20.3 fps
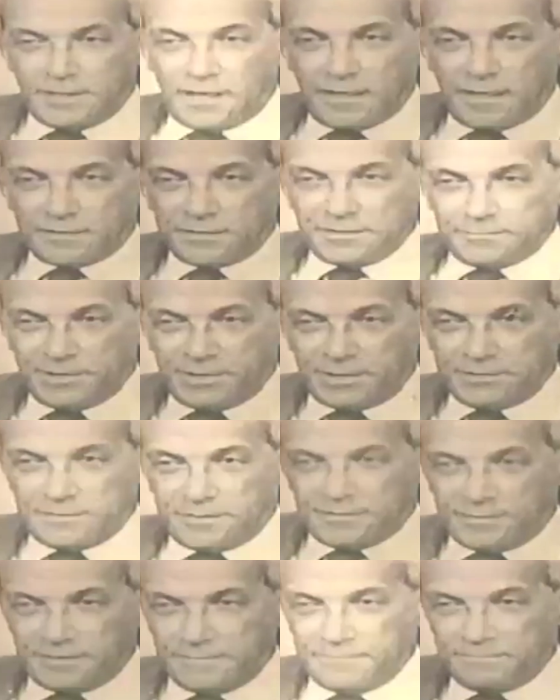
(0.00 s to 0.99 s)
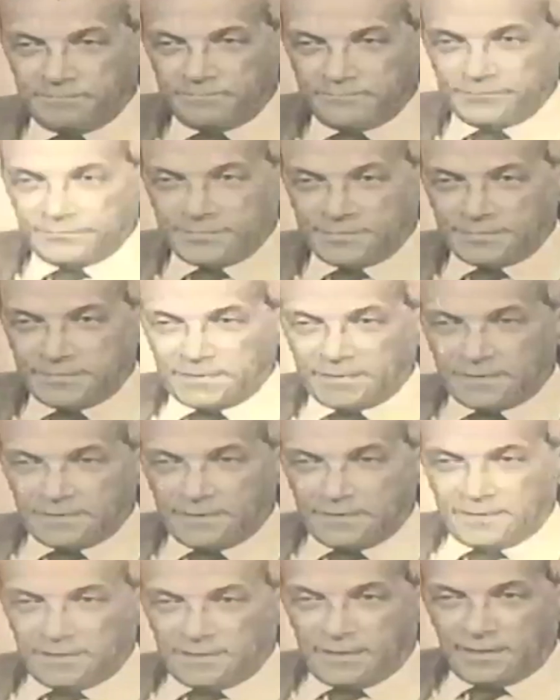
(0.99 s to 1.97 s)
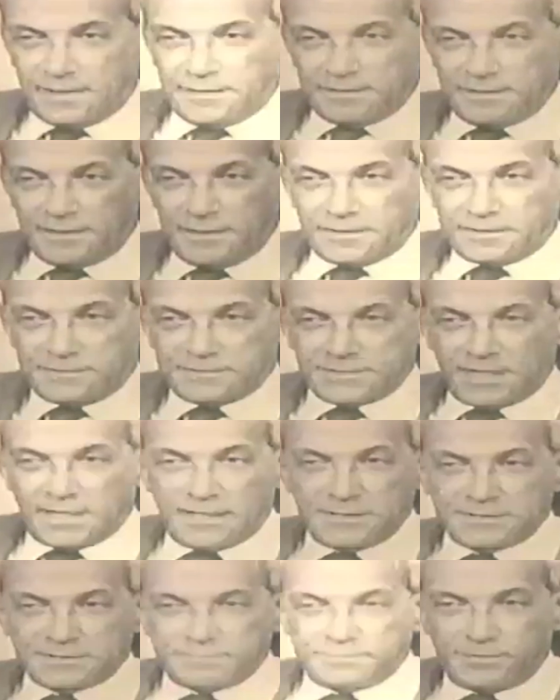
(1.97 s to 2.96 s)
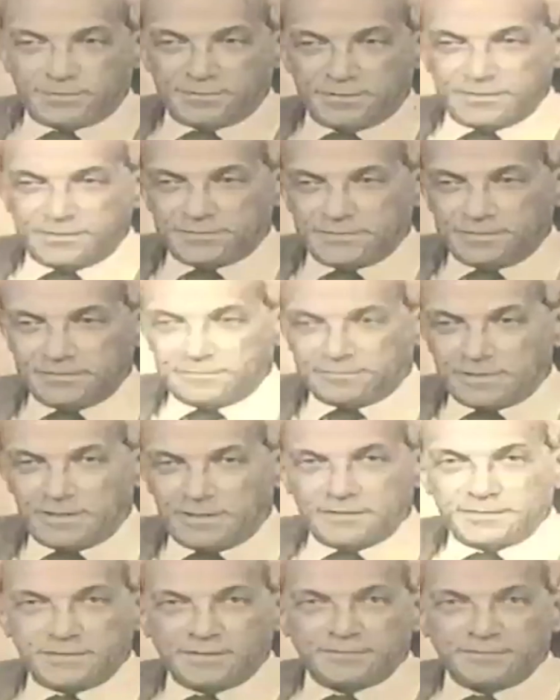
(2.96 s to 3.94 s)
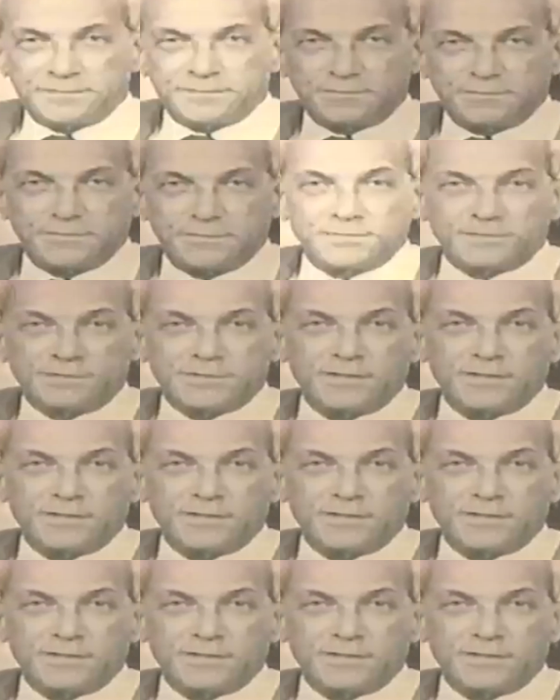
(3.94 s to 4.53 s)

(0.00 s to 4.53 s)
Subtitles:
in argument, and exasperated relatives would